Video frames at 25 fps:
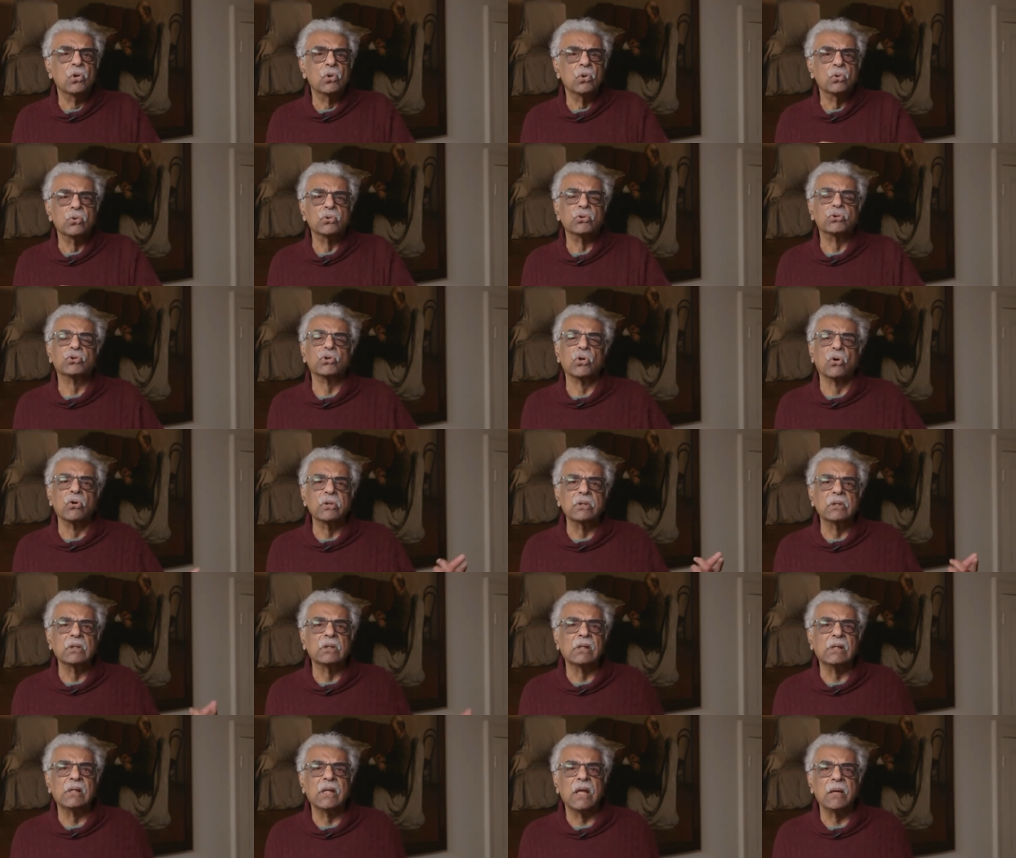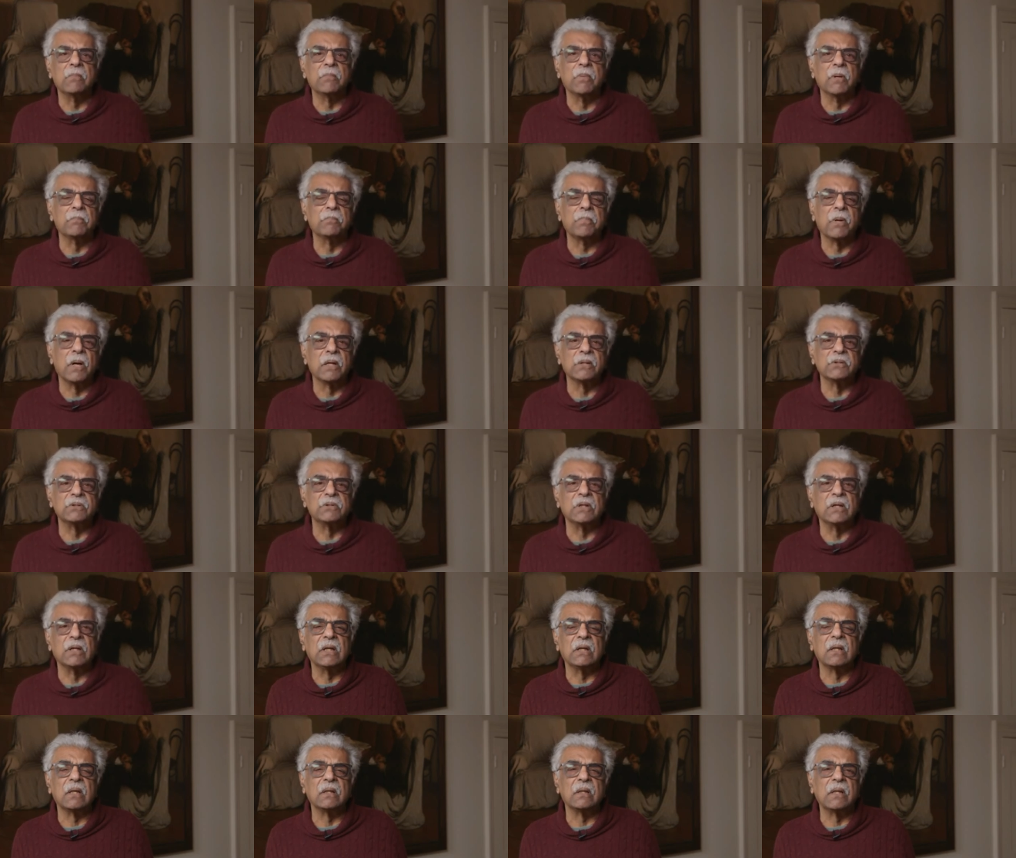who joined the Labour
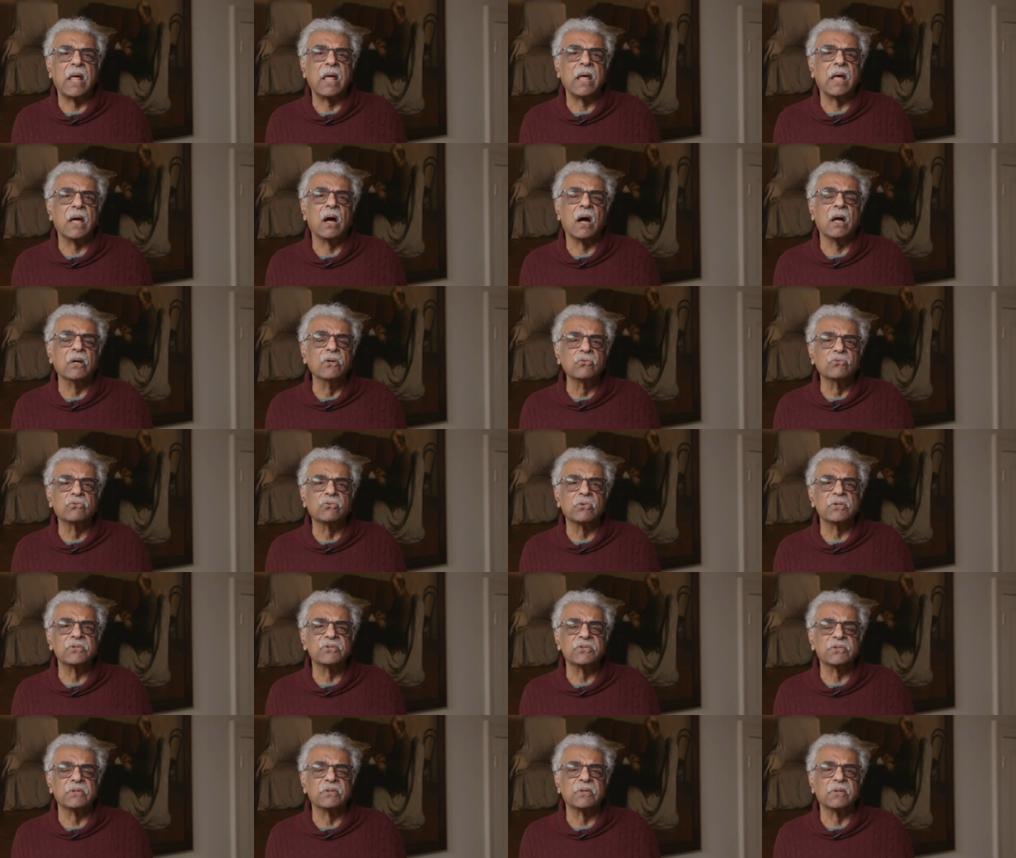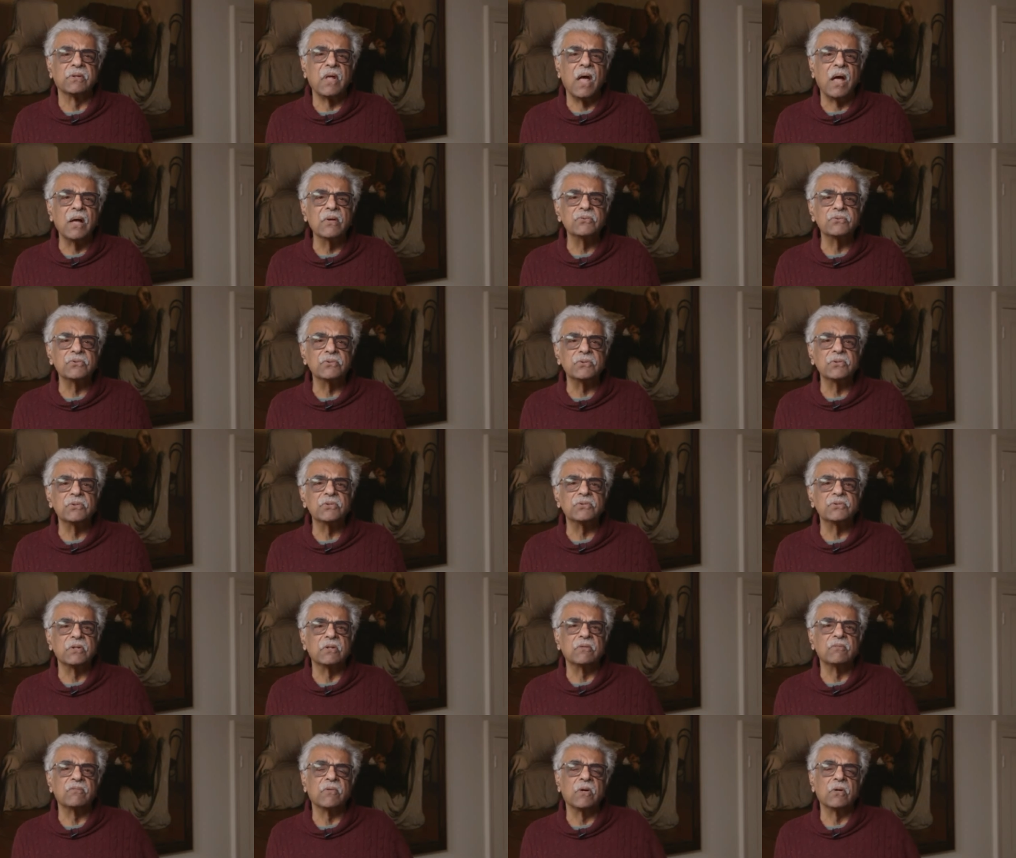Party in their hundreds and
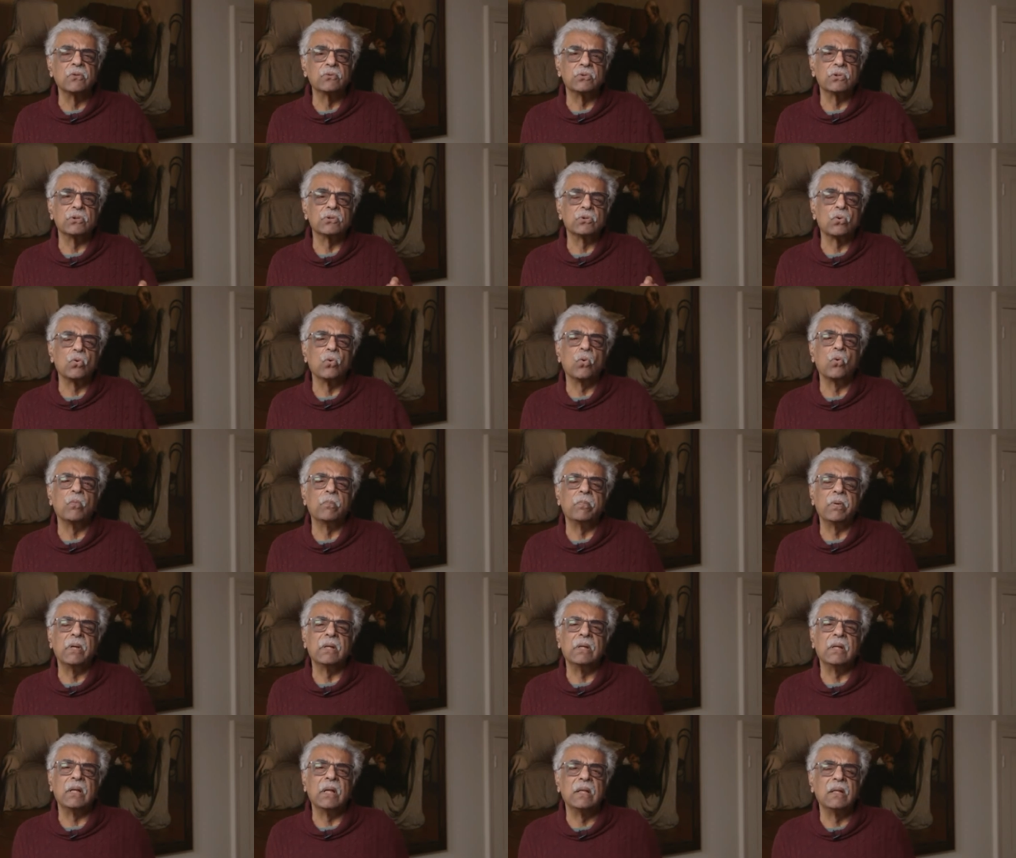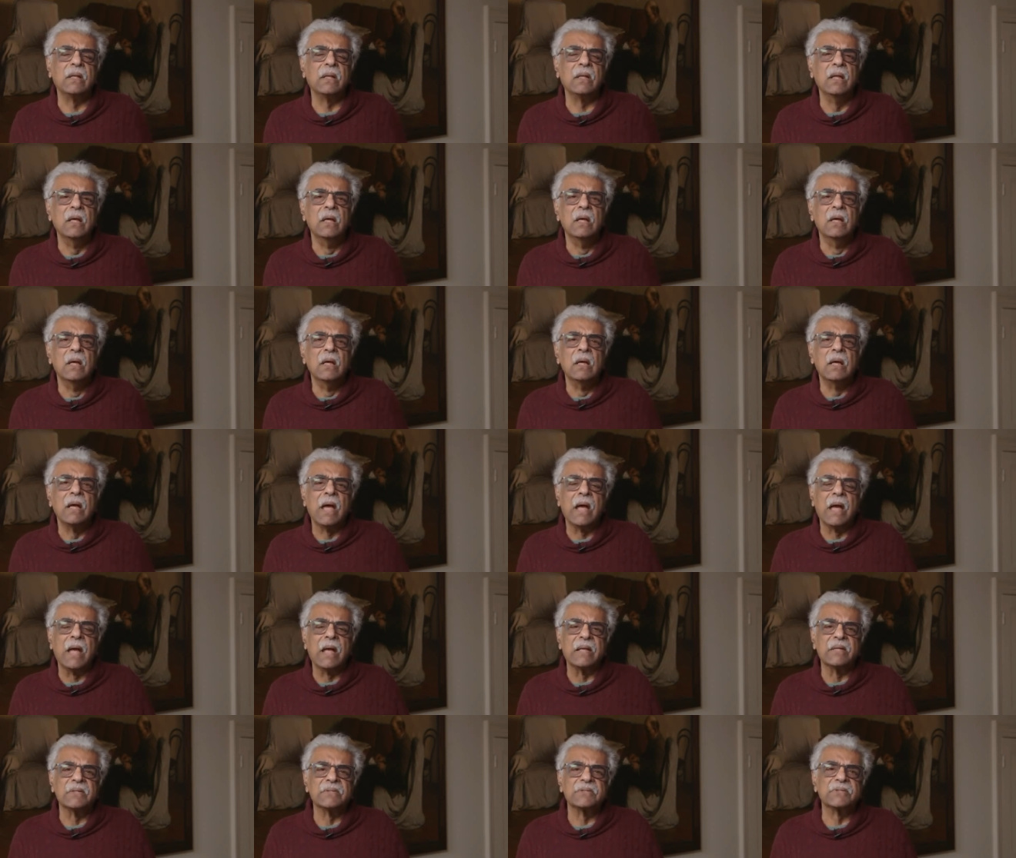thousands and voted Corbyn in
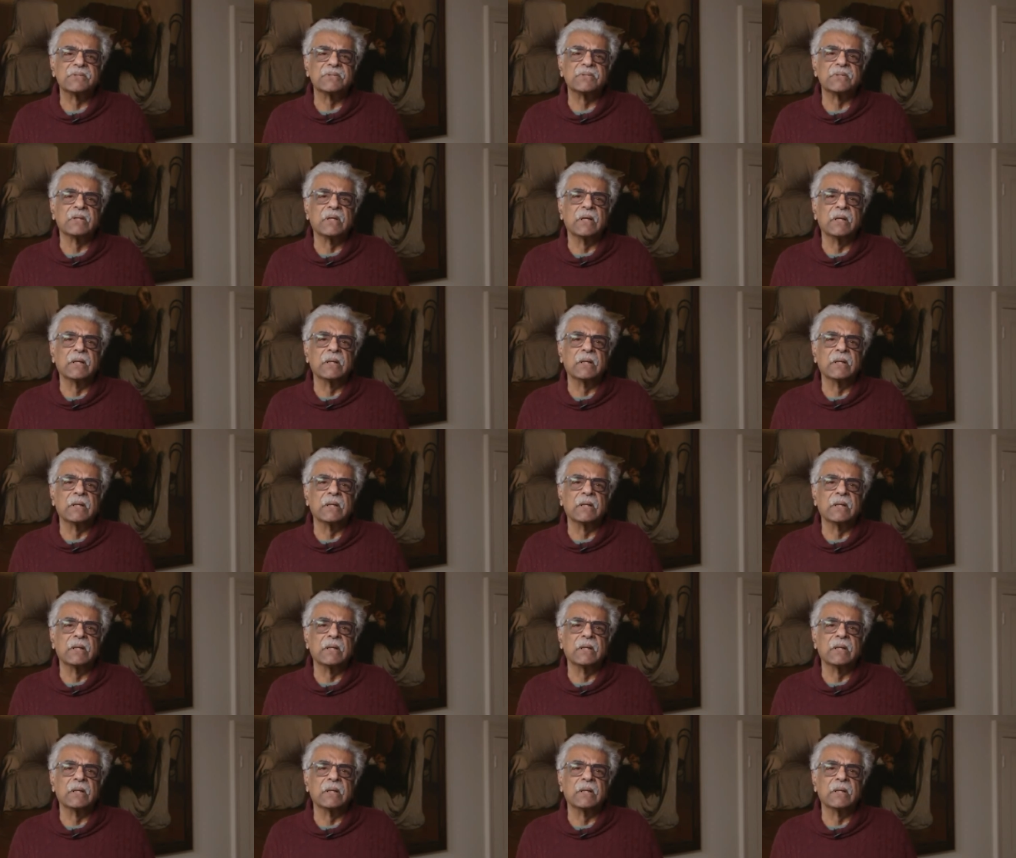as